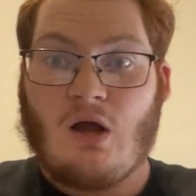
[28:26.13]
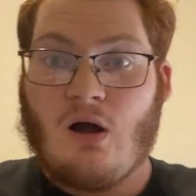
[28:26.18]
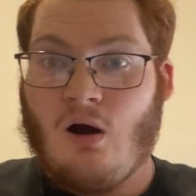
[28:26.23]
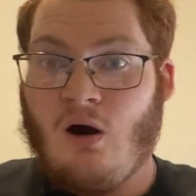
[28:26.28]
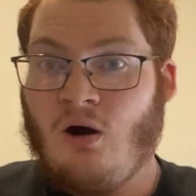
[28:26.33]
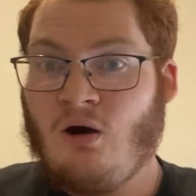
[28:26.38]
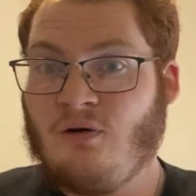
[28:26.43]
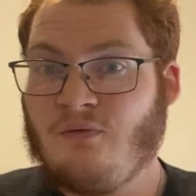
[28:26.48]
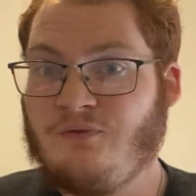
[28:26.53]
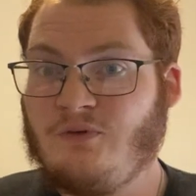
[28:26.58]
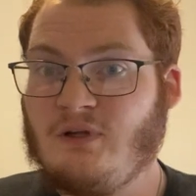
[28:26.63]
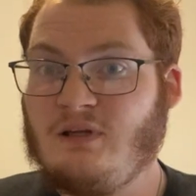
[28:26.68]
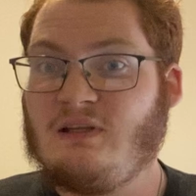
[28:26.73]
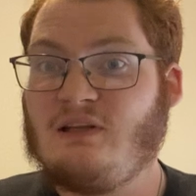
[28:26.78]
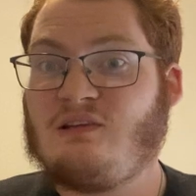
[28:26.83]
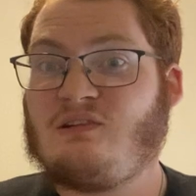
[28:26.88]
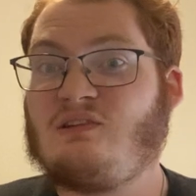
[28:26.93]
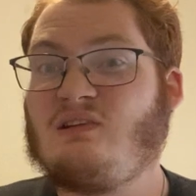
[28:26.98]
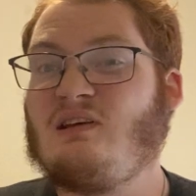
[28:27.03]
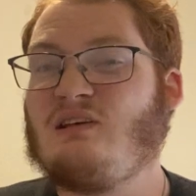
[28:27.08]
hopefully
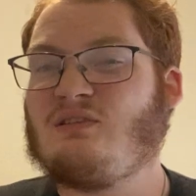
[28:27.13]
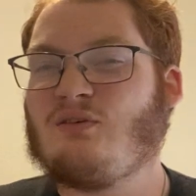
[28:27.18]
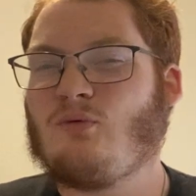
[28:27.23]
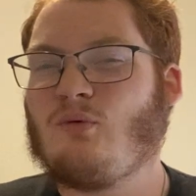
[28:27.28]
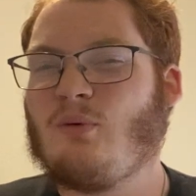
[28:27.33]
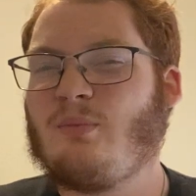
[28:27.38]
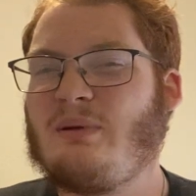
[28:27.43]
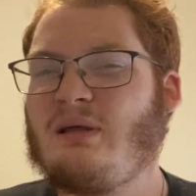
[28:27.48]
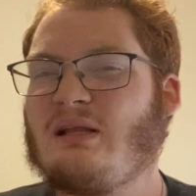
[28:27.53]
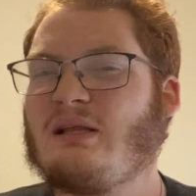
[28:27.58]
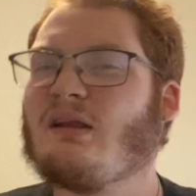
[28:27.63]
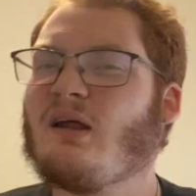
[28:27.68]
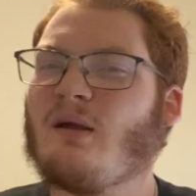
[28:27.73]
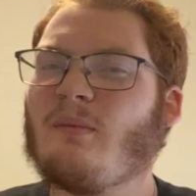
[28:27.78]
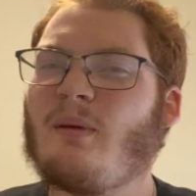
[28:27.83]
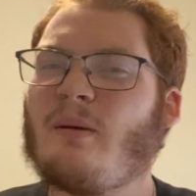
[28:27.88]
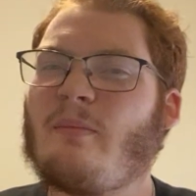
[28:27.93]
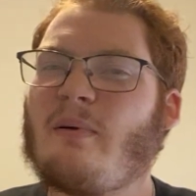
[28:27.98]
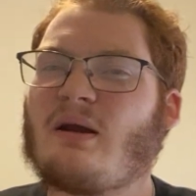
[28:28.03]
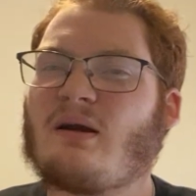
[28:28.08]
this season will be a little
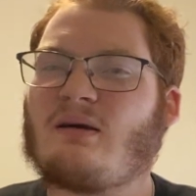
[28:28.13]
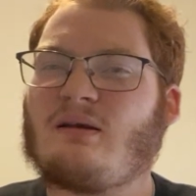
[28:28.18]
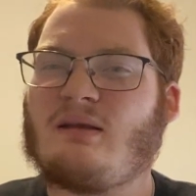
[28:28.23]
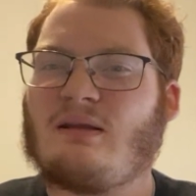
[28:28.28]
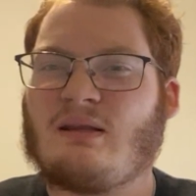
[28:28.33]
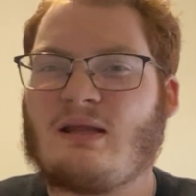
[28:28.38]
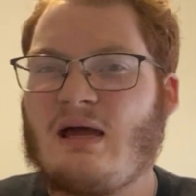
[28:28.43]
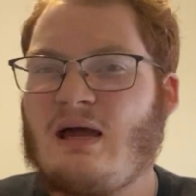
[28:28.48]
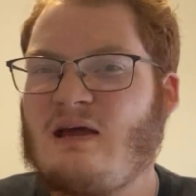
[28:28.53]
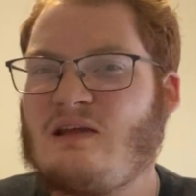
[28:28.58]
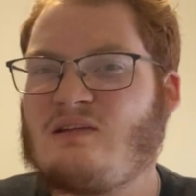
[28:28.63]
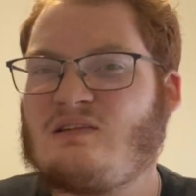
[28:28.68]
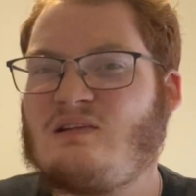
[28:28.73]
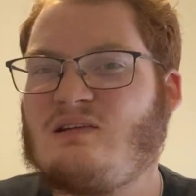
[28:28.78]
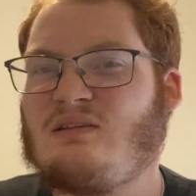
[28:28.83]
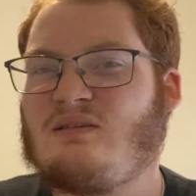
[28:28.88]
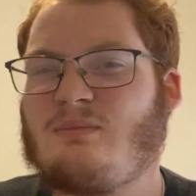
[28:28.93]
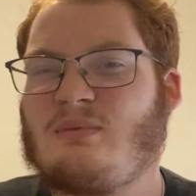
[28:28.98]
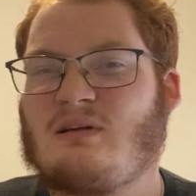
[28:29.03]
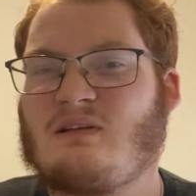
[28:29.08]
bit better than last
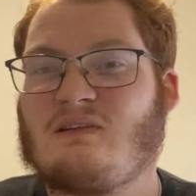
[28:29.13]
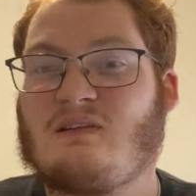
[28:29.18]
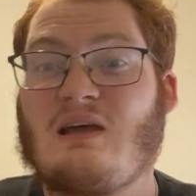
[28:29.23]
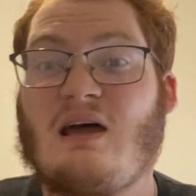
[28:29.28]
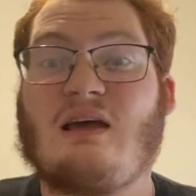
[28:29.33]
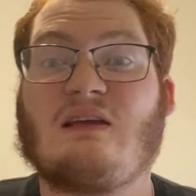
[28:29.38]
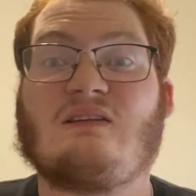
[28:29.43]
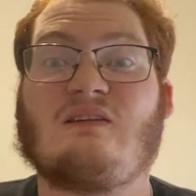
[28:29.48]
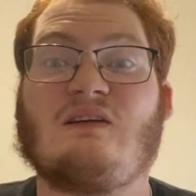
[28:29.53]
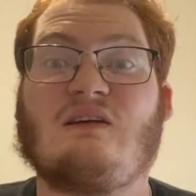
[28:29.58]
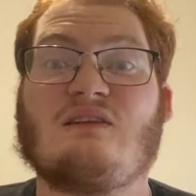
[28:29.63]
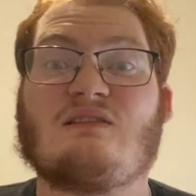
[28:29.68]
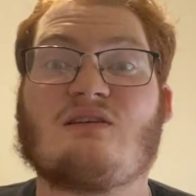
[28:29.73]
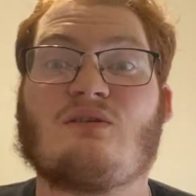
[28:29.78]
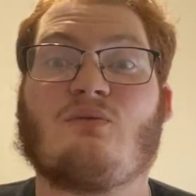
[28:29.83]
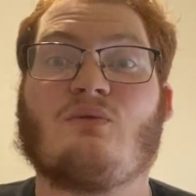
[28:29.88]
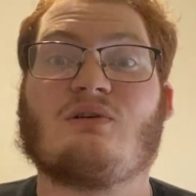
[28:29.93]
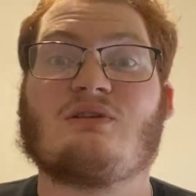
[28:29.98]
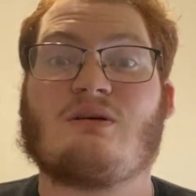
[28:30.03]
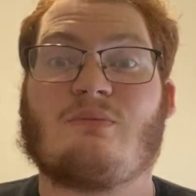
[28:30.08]
season, because last
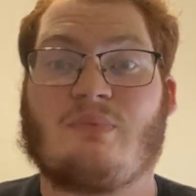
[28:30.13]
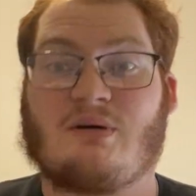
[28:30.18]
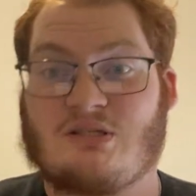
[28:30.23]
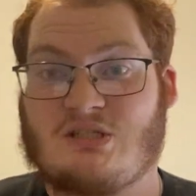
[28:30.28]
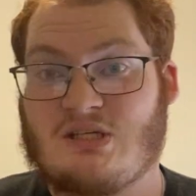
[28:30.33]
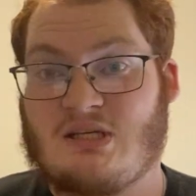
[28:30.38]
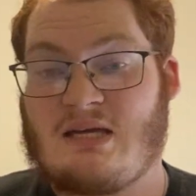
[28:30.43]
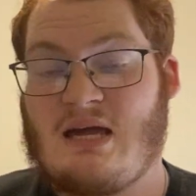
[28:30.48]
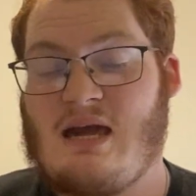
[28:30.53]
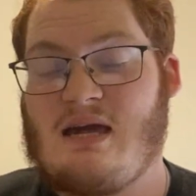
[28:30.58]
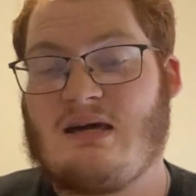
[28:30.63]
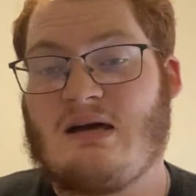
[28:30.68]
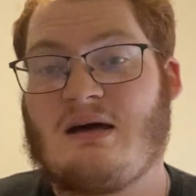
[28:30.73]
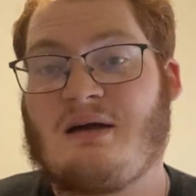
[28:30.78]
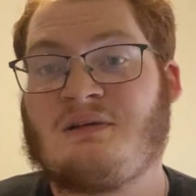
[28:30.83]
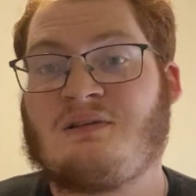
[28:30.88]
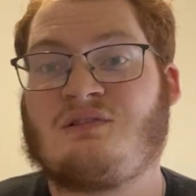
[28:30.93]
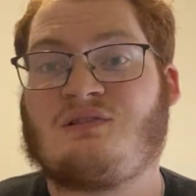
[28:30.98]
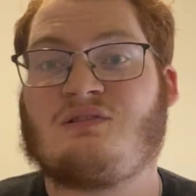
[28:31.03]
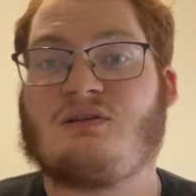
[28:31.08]
season was a bunch of
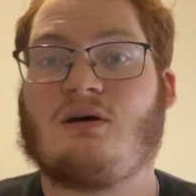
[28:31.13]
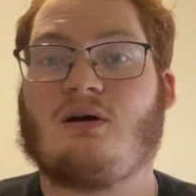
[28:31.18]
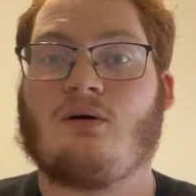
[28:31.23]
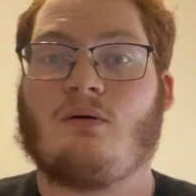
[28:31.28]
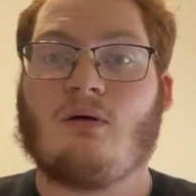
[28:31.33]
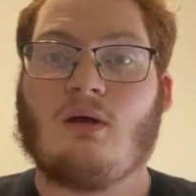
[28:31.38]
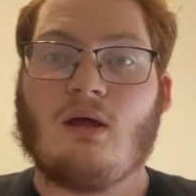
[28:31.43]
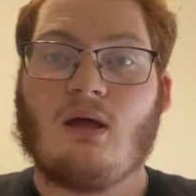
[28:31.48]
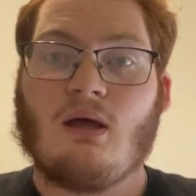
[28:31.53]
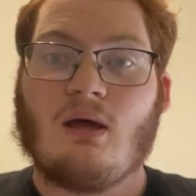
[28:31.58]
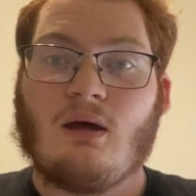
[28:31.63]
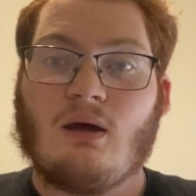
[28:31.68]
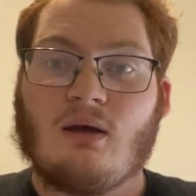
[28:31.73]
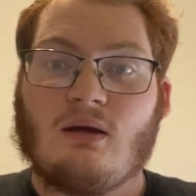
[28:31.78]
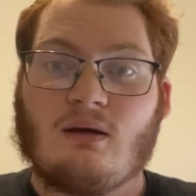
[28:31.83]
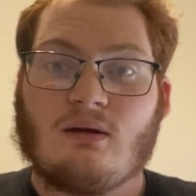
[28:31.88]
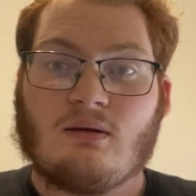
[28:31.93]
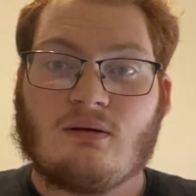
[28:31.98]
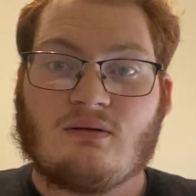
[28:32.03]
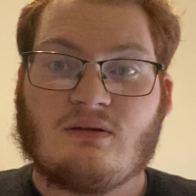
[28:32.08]
chaos. So
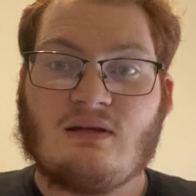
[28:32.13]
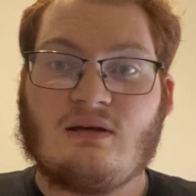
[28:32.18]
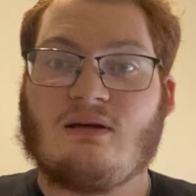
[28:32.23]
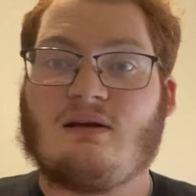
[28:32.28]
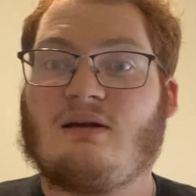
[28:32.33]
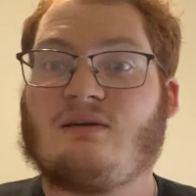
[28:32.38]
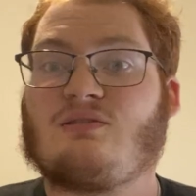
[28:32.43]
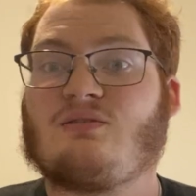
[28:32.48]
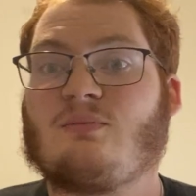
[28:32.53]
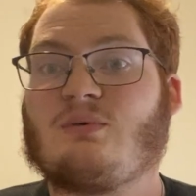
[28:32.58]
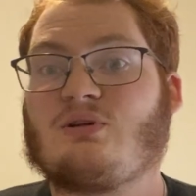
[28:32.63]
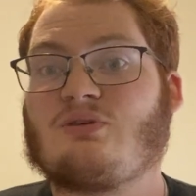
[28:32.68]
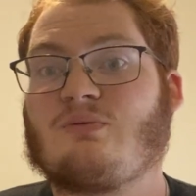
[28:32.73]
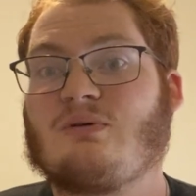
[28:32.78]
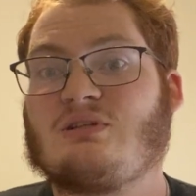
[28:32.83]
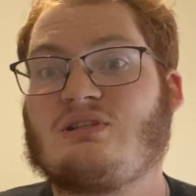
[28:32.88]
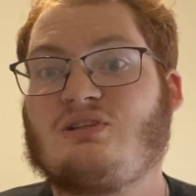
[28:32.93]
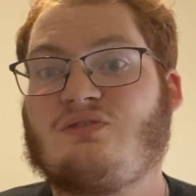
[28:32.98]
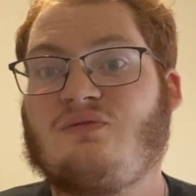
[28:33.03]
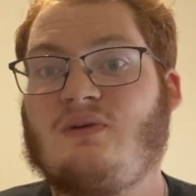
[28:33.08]
thank you guys so much for
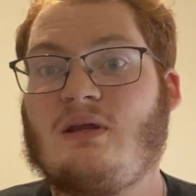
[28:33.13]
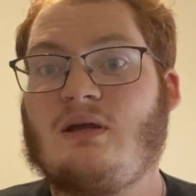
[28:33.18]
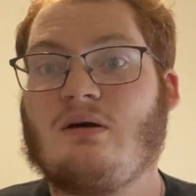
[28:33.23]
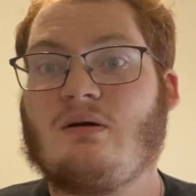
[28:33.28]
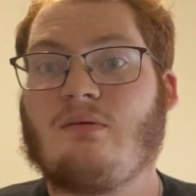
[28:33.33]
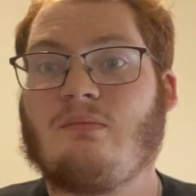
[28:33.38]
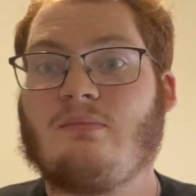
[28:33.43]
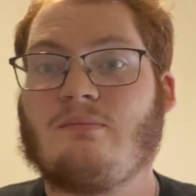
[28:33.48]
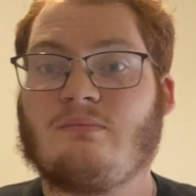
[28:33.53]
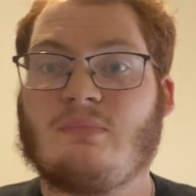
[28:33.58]
watching this video.